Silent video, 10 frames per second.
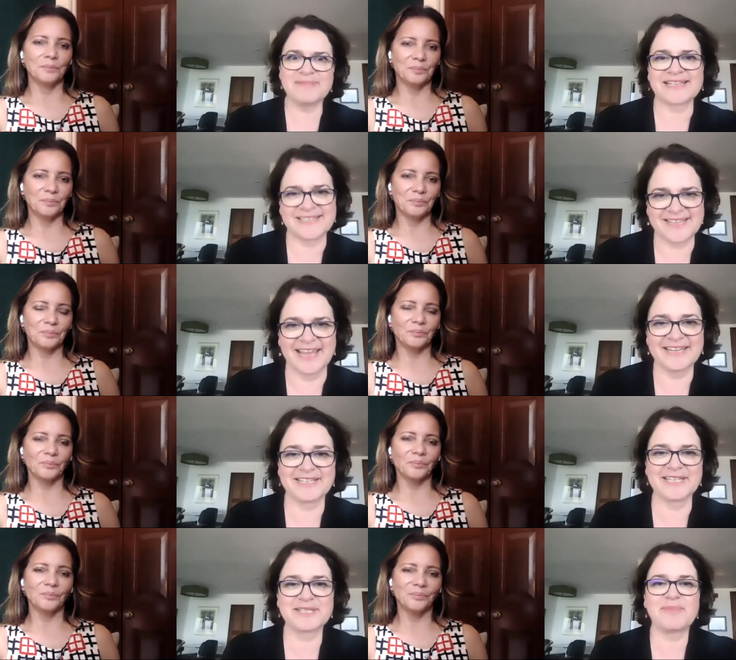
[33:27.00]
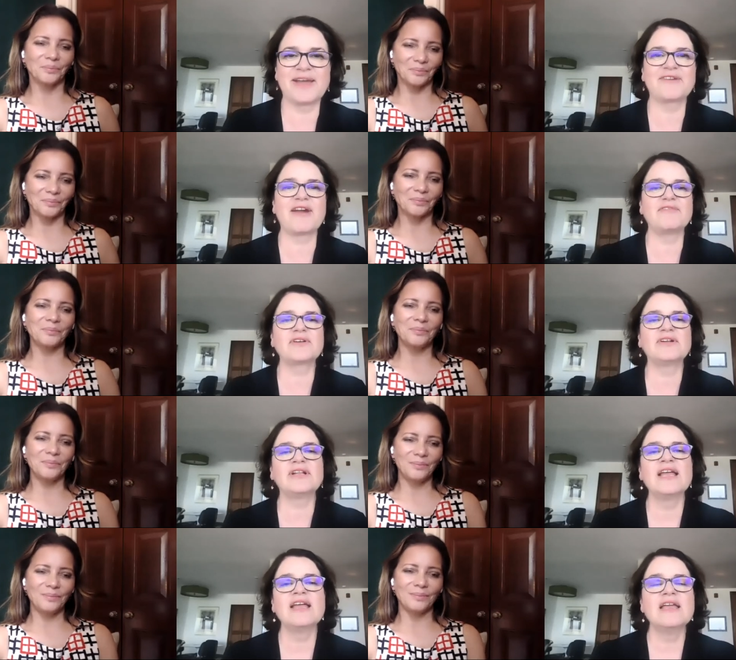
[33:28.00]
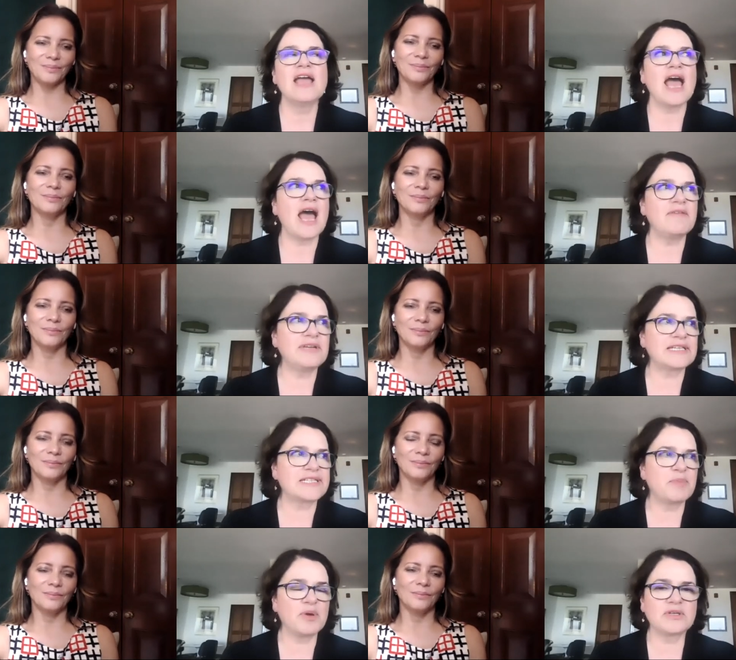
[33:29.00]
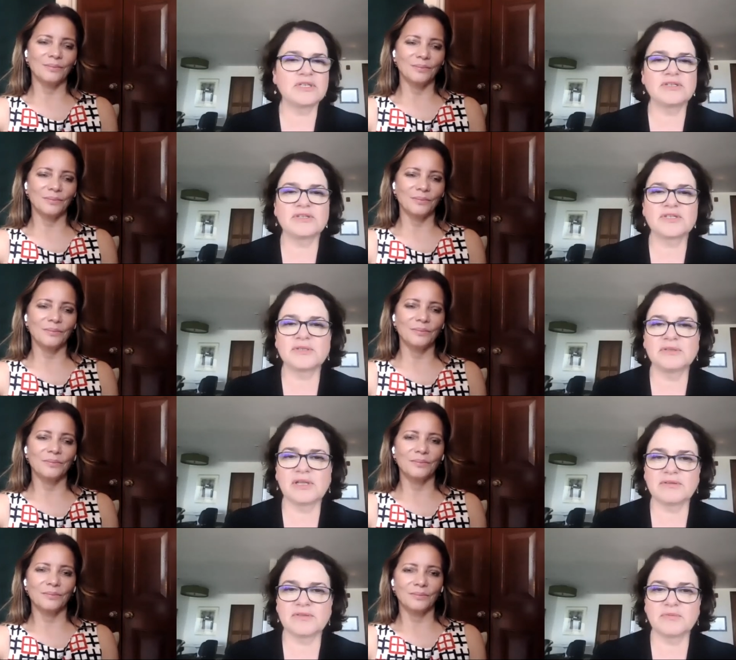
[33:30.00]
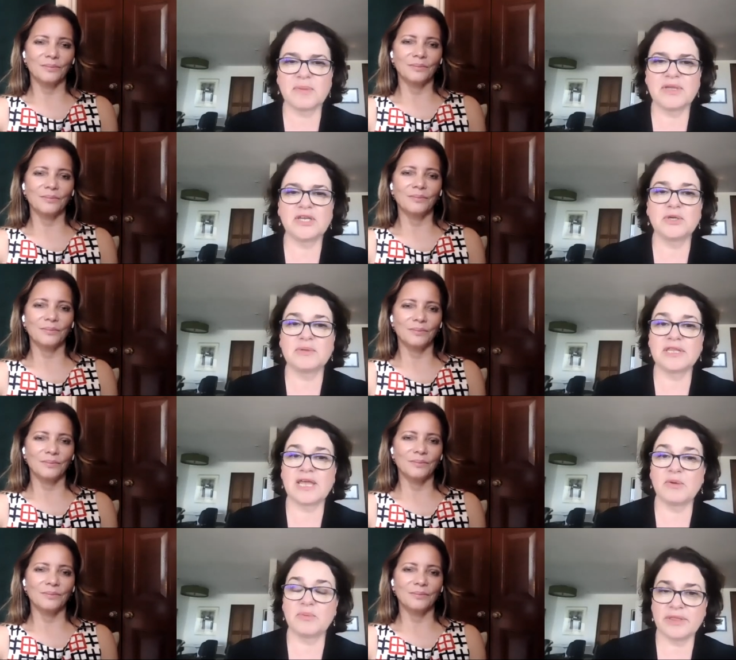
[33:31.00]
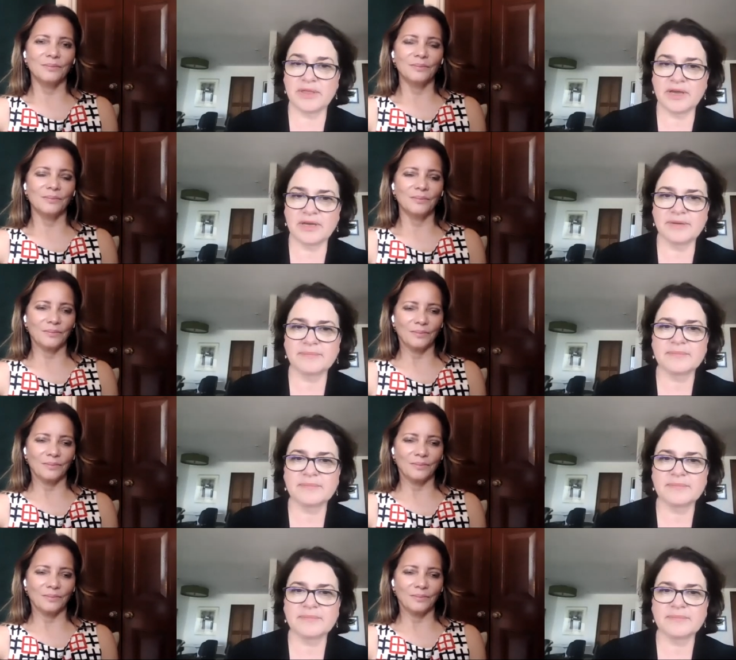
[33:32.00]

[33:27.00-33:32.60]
Speaker 1: extent it's biographical, having spoken to a lot of the women who were there with her,